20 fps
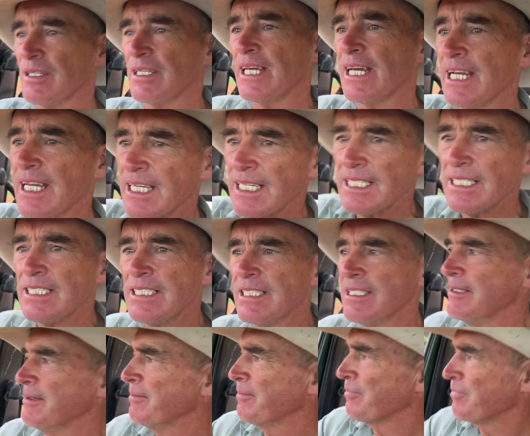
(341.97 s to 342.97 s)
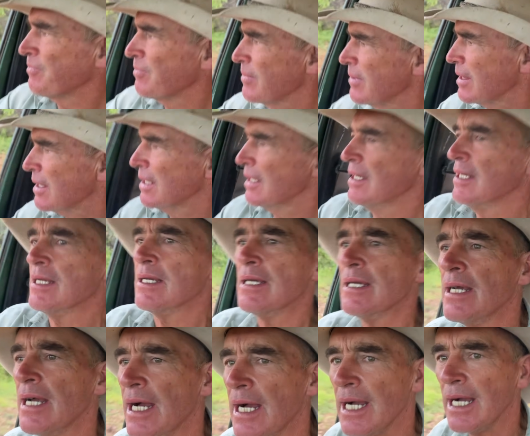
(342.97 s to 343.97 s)
days.
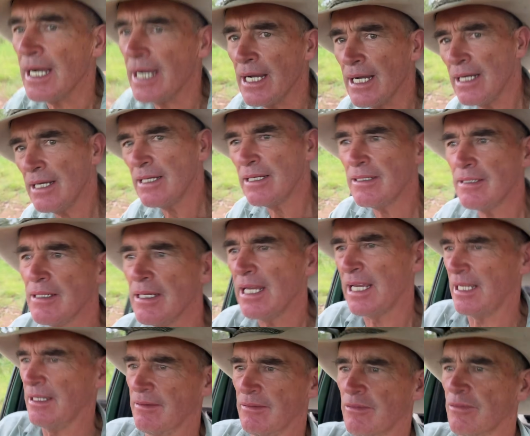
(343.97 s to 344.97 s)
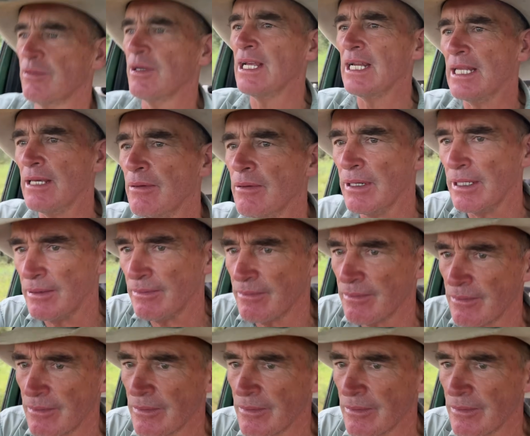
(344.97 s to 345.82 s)
And really, when